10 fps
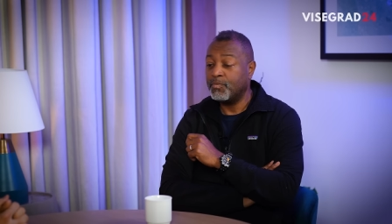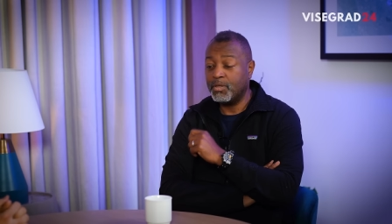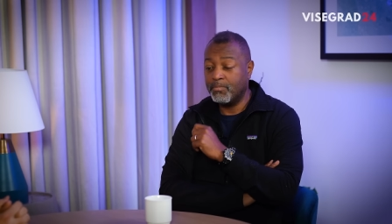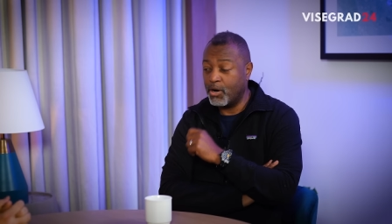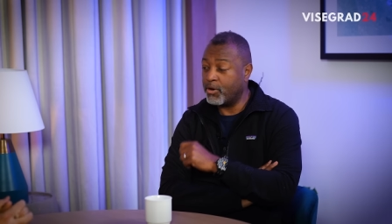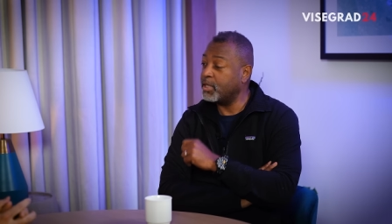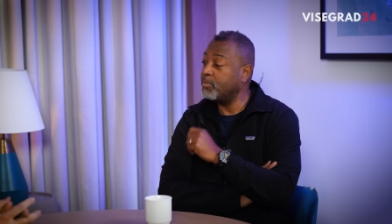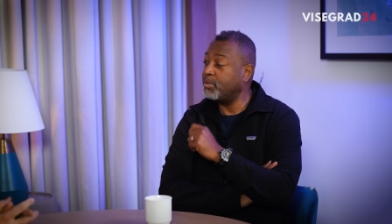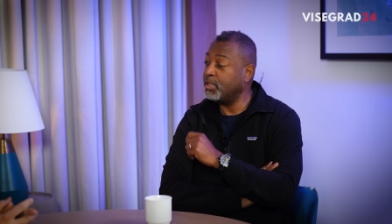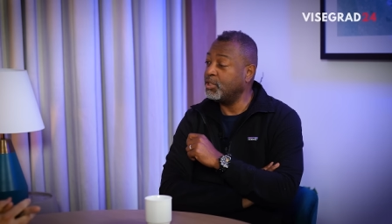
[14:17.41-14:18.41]
The American
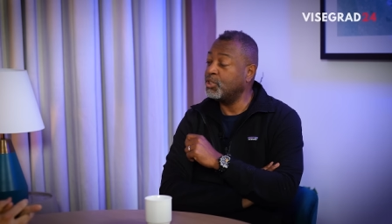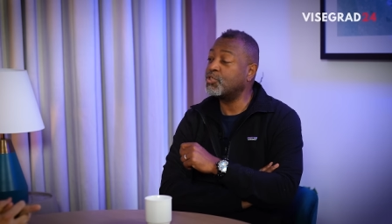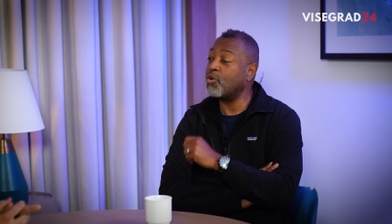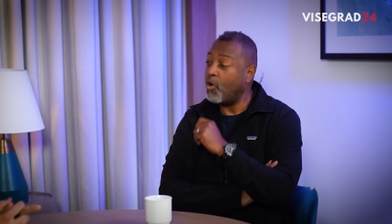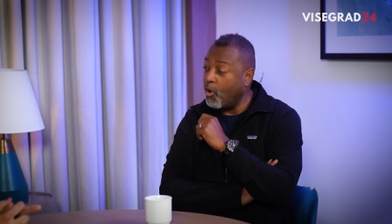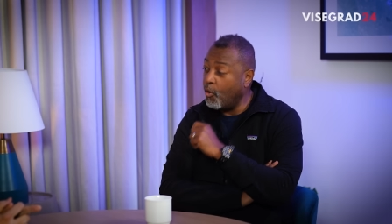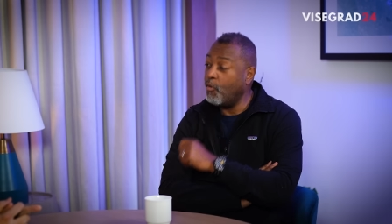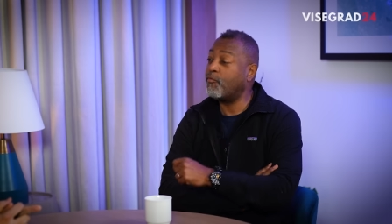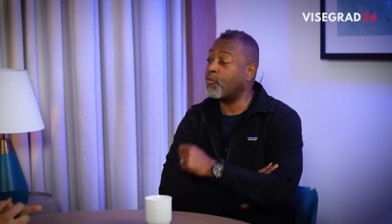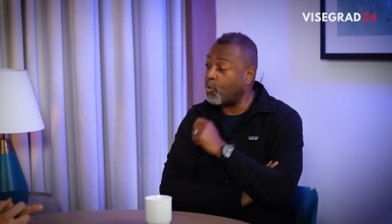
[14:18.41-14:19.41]
opinion is
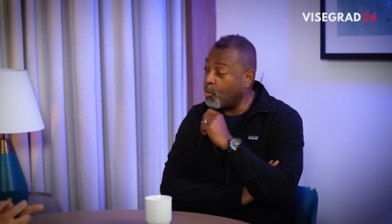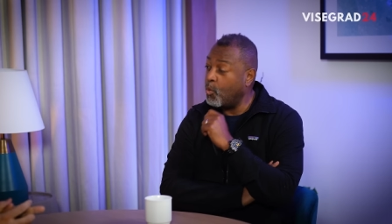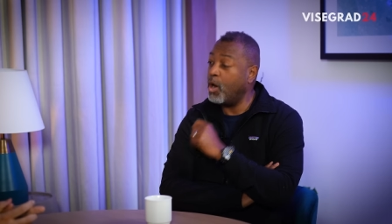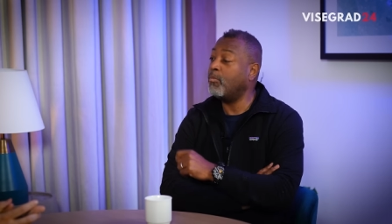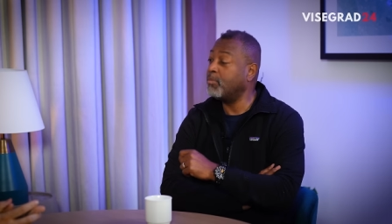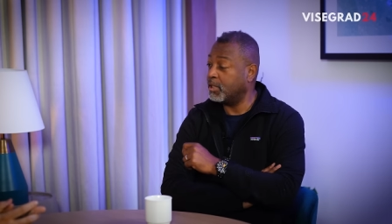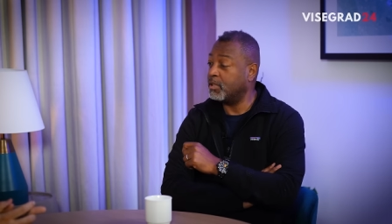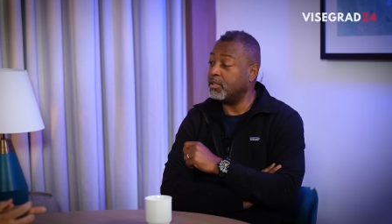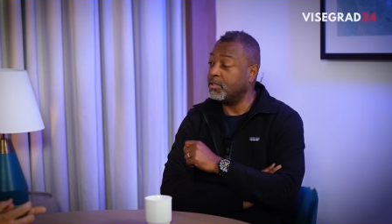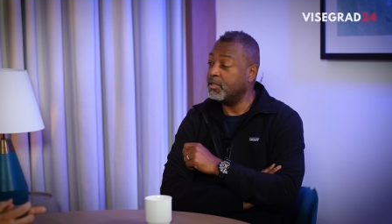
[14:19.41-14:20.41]

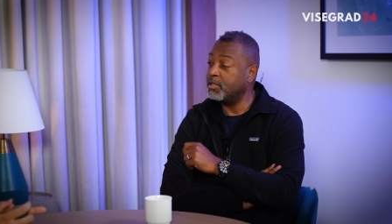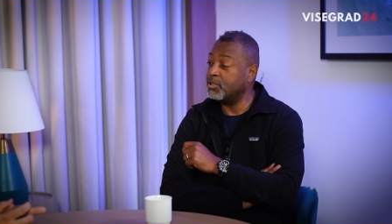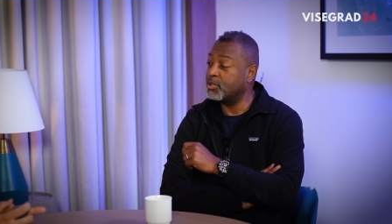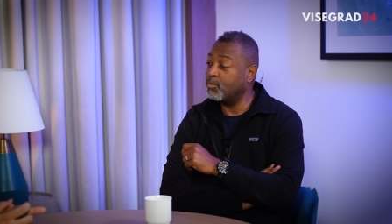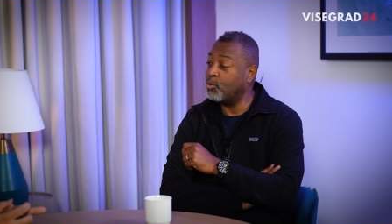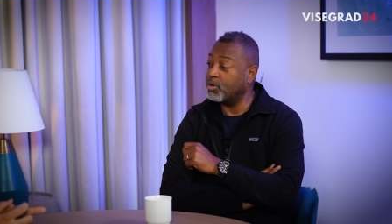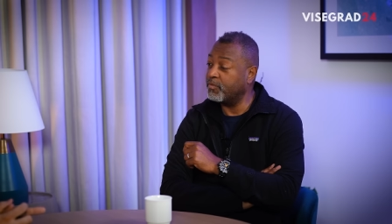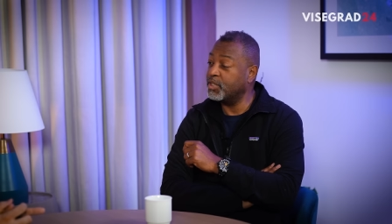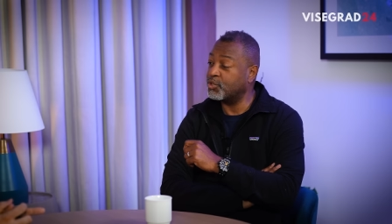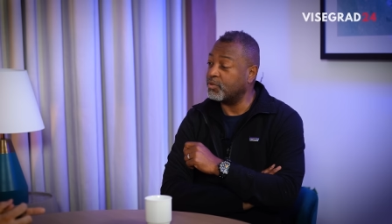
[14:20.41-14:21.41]
overwhelmingly in support
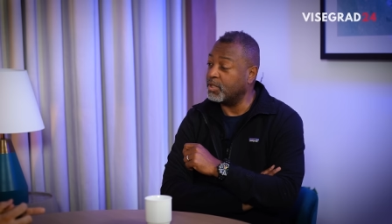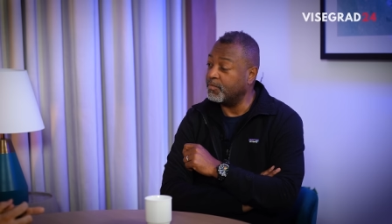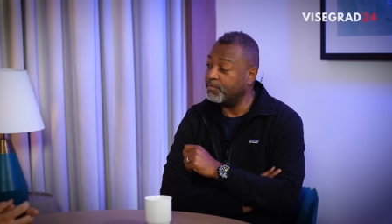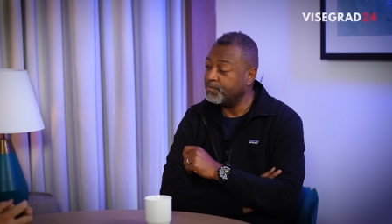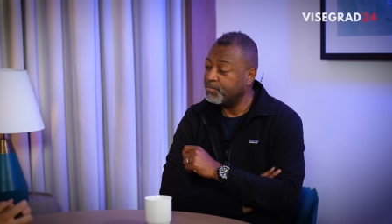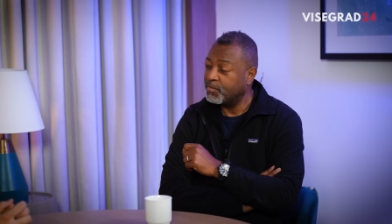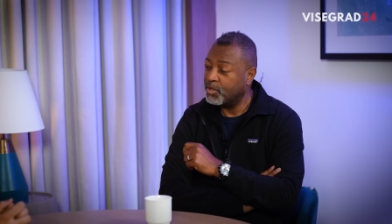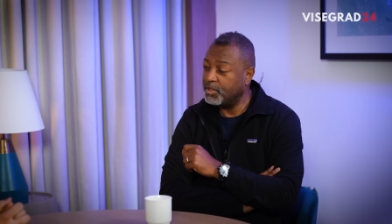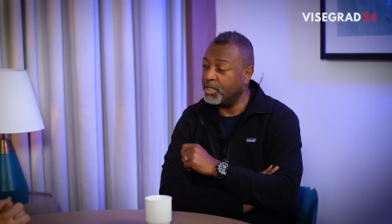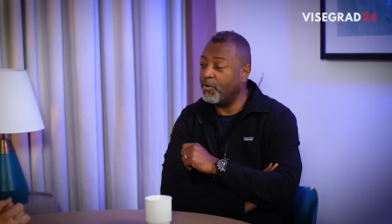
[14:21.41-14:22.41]
of Israel.
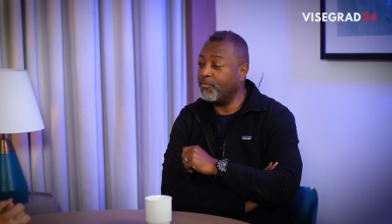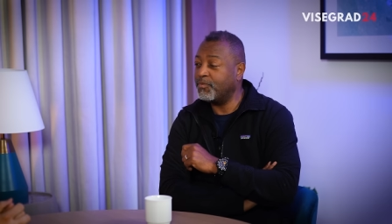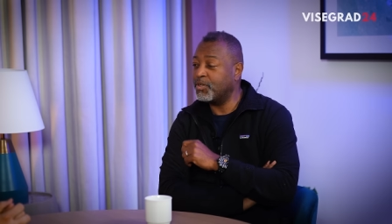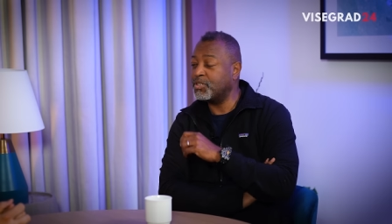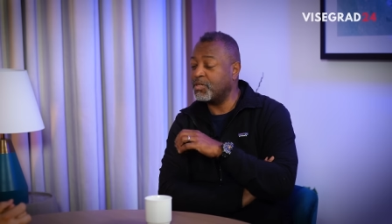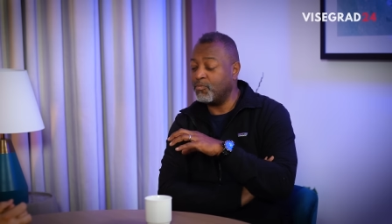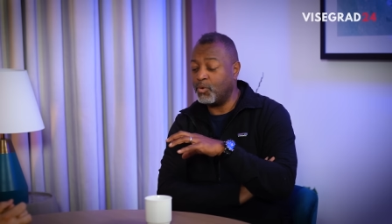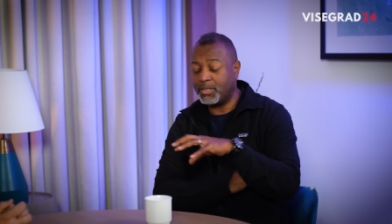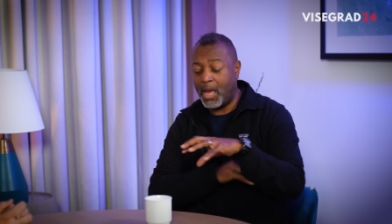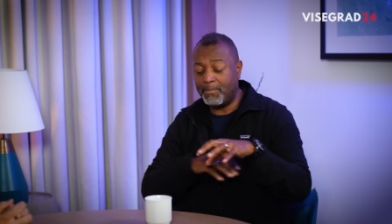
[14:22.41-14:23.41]
You know, there's a
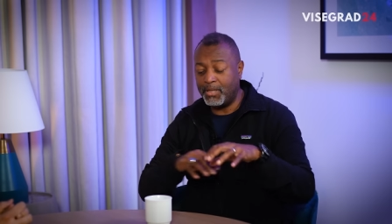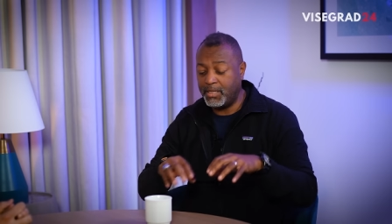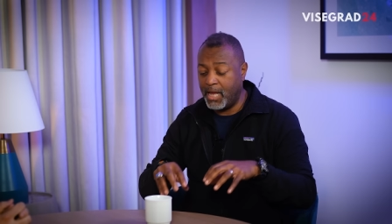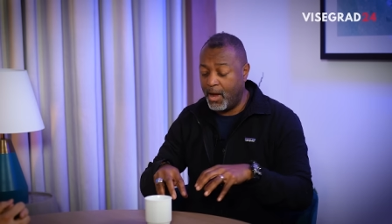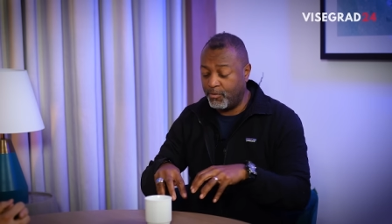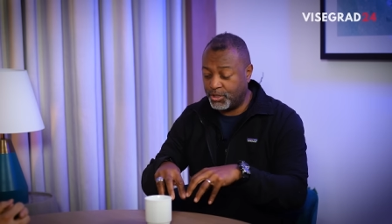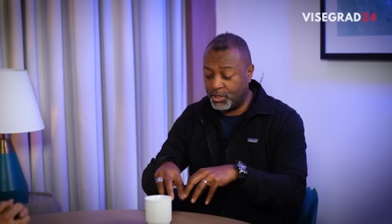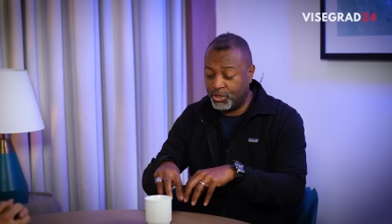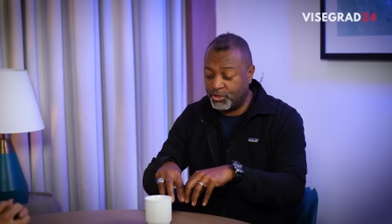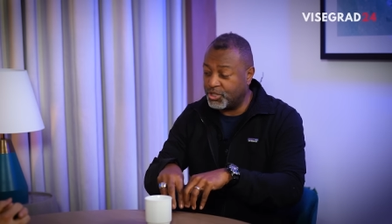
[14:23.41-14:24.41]
what's happening now is
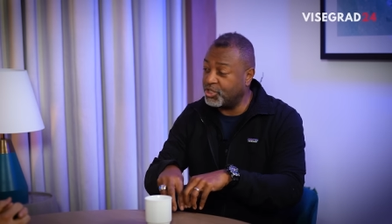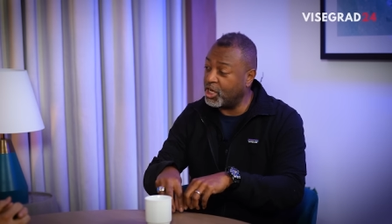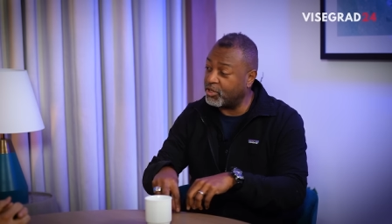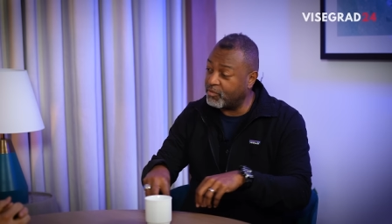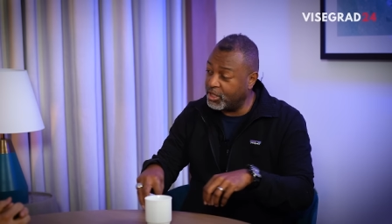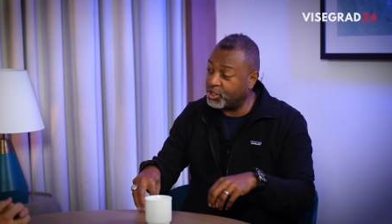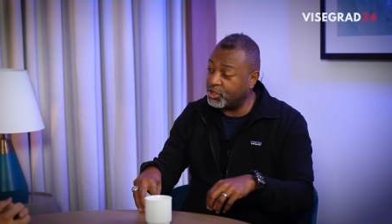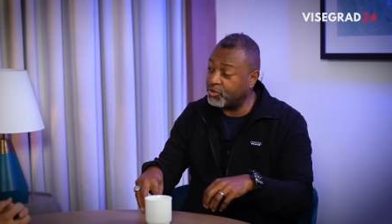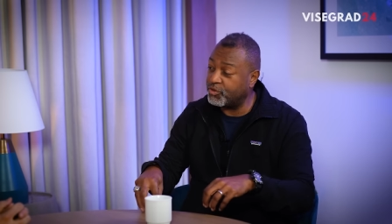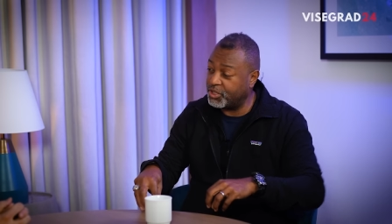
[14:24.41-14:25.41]
that there's a
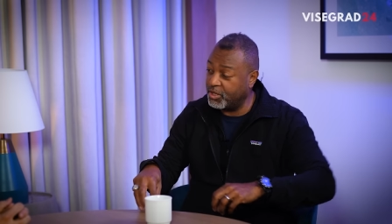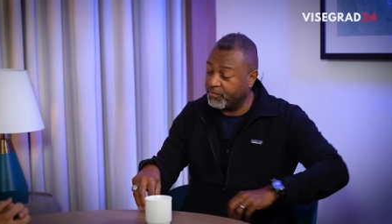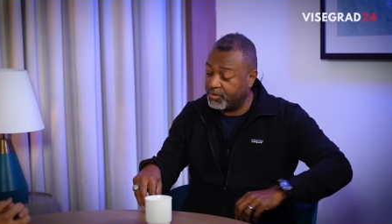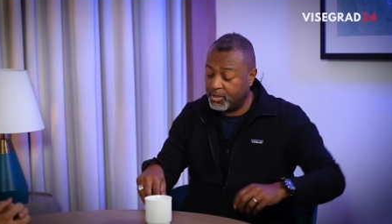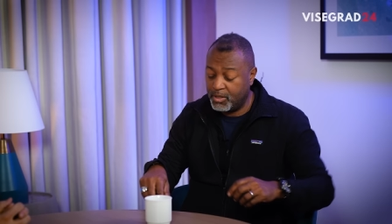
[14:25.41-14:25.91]
generational shift.